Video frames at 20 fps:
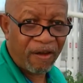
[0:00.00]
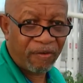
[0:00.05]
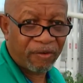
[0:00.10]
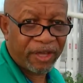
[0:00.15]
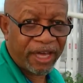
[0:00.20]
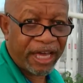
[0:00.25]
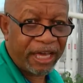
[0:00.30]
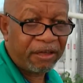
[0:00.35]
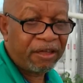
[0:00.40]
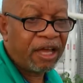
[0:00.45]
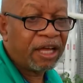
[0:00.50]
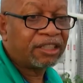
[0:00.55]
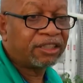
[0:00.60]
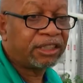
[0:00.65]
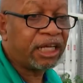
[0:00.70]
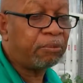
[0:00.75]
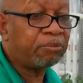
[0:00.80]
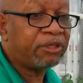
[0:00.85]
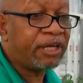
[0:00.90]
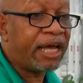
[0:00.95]
Okay.
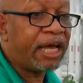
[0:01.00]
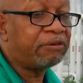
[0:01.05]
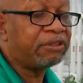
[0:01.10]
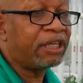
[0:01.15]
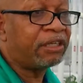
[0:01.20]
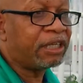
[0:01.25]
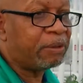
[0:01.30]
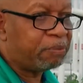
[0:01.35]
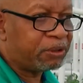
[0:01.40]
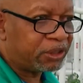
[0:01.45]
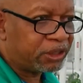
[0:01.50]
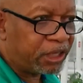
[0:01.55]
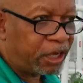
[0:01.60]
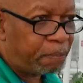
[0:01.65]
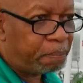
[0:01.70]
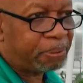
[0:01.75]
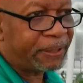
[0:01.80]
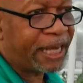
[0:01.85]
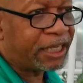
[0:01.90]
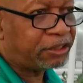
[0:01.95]
Sometimes in
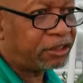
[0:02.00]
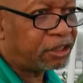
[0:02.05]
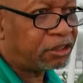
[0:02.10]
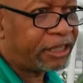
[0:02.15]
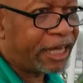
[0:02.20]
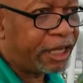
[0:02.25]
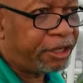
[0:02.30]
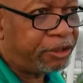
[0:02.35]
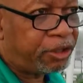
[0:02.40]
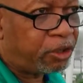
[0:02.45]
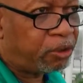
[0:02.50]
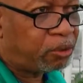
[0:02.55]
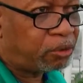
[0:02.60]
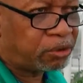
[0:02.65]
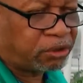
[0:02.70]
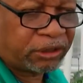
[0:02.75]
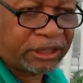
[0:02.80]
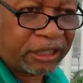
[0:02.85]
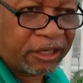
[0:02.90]
some places they use